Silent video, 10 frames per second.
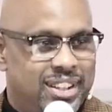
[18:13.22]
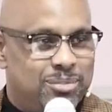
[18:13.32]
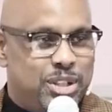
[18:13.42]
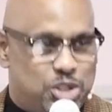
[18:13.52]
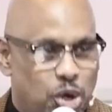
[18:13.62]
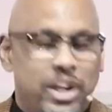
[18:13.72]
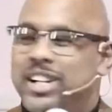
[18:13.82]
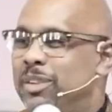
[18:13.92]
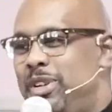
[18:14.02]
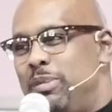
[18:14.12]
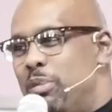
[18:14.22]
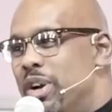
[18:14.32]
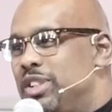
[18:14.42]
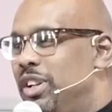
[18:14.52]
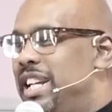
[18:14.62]
But joy come in the
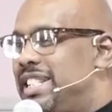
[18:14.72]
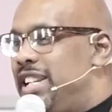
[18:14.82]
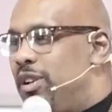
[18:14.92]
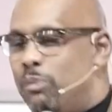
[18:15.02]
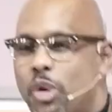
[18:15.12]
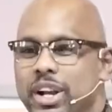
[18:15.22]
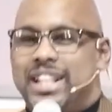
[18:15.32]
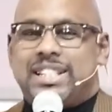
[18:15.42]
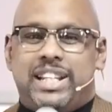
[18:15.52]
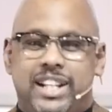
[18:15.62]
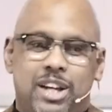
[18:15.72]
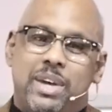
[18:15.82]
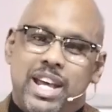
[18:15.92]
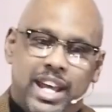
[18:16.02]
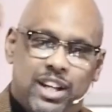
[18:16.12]
morning. So let's get up
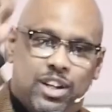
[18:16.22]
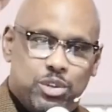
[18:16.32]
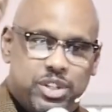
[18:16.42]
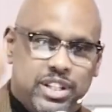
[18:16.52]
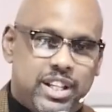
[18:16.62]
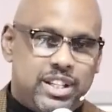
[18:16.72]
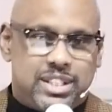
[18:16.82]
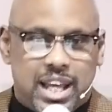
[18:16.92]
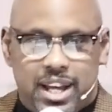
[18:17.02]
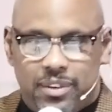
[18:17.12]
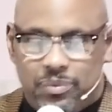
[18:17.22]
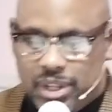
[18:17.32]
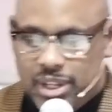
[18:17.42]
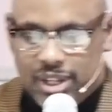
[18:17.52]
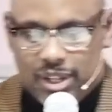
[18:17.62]
and go to the other side.
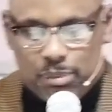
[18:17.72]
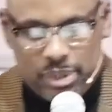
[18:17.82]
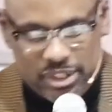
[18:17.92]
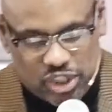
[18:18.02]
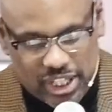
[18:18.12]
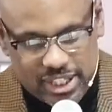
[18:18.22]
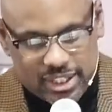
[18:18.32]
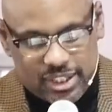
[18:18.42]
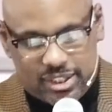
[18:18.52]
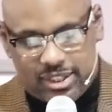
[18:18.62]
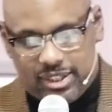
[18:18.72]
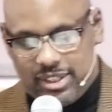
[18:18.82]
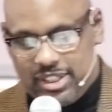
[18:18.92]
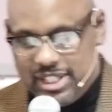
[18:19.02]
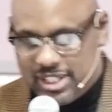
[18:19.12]
But Jesus
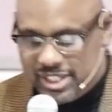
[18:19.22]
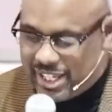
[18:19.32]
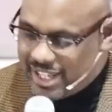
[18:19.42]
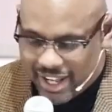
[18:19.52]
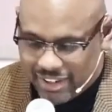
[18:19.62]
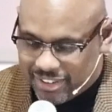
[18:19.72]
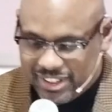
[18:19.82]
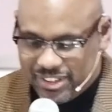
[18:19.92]
said, no.